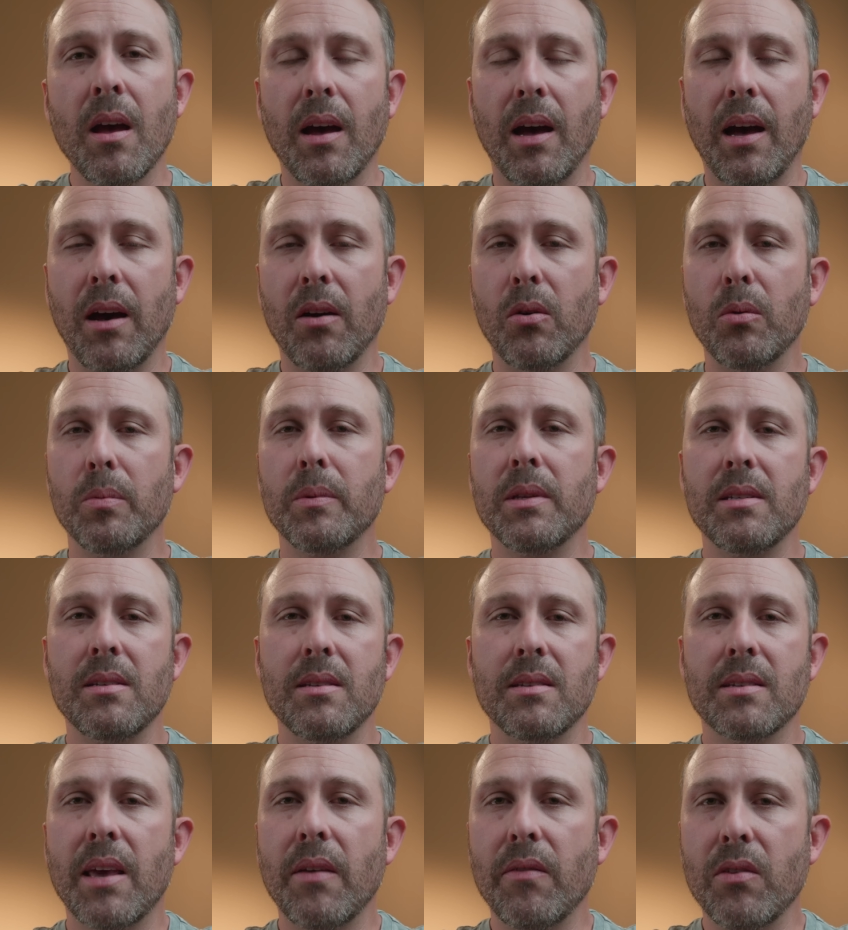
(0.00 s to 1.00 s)
I hope this
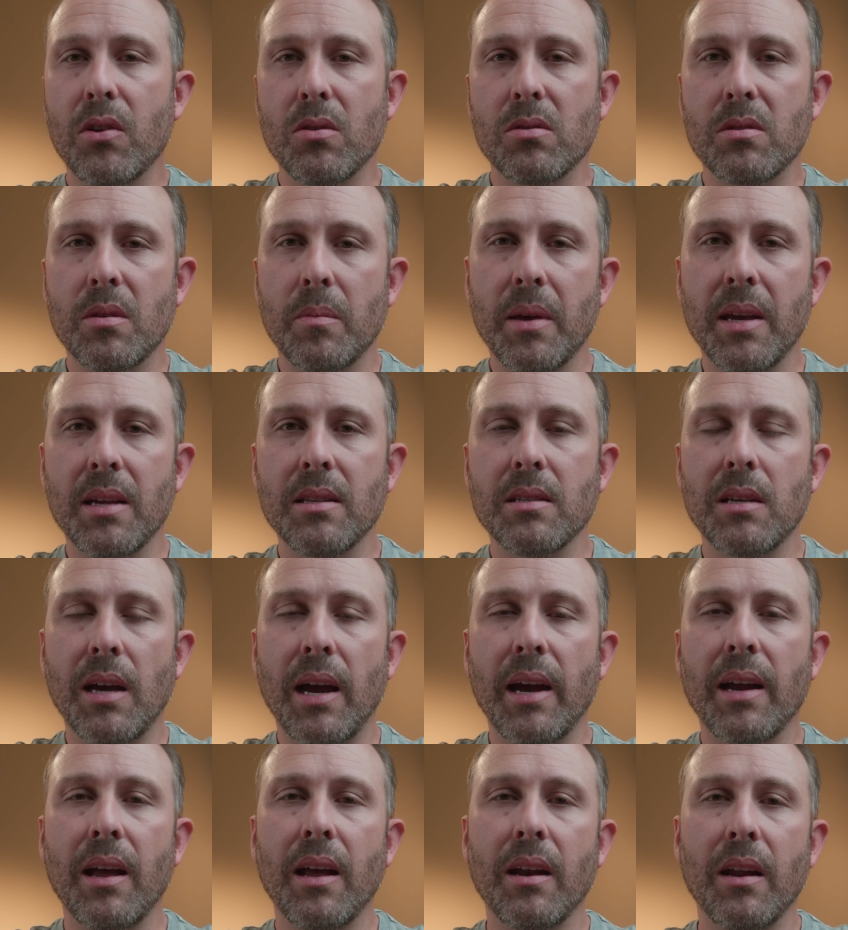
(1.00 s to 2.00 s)
has given you some
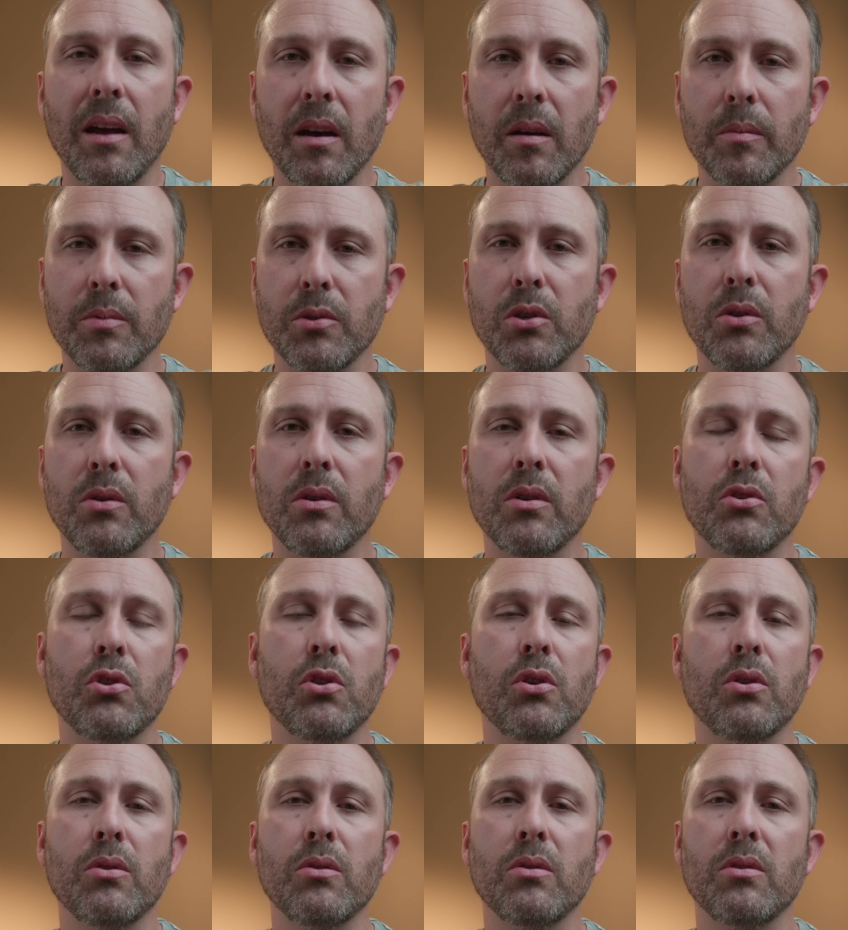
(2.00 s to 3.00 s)
insight and helps you to
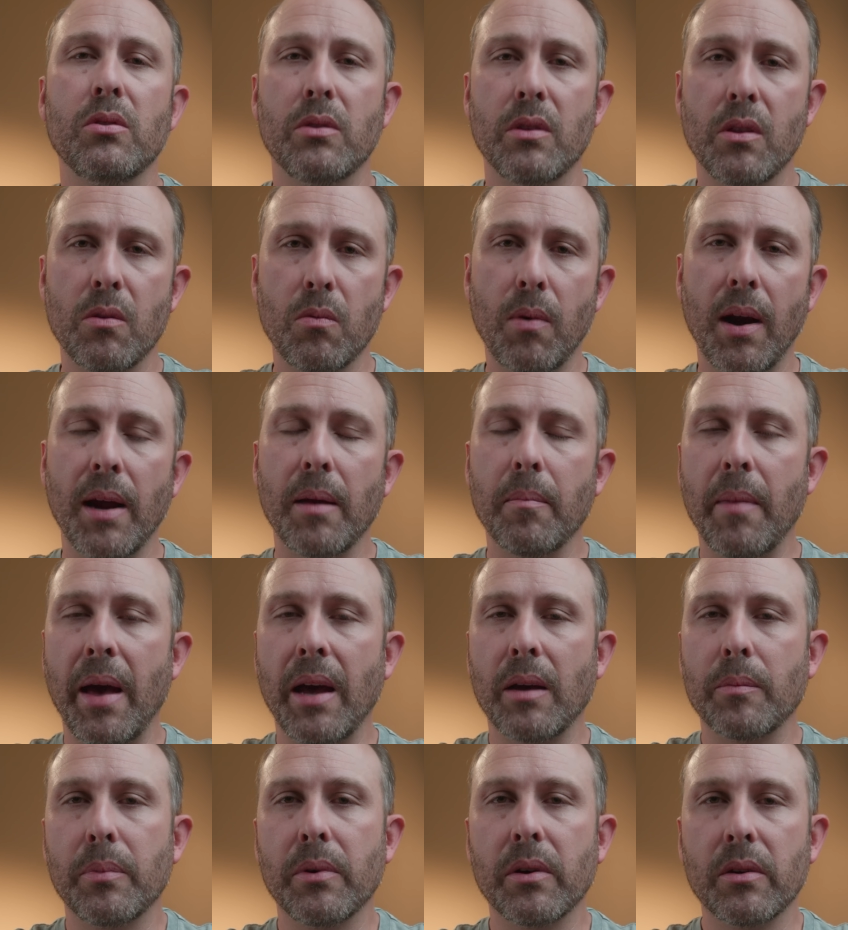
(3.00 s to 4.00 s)
choose the right
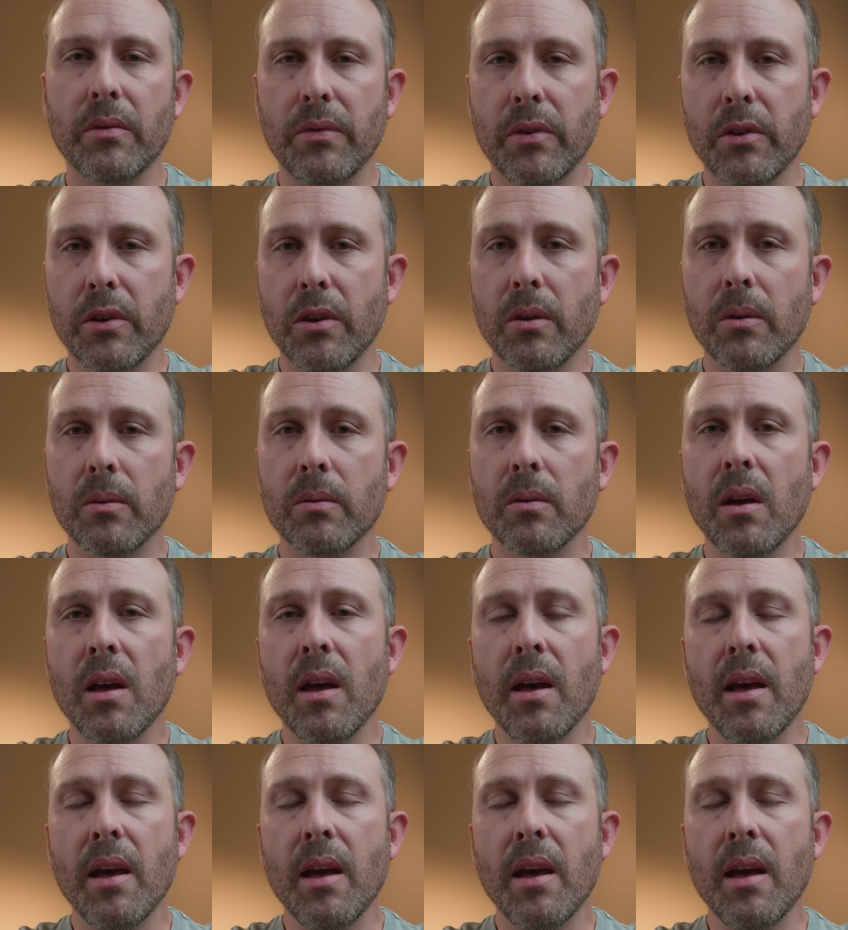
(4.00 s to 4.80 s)
MacBook for you.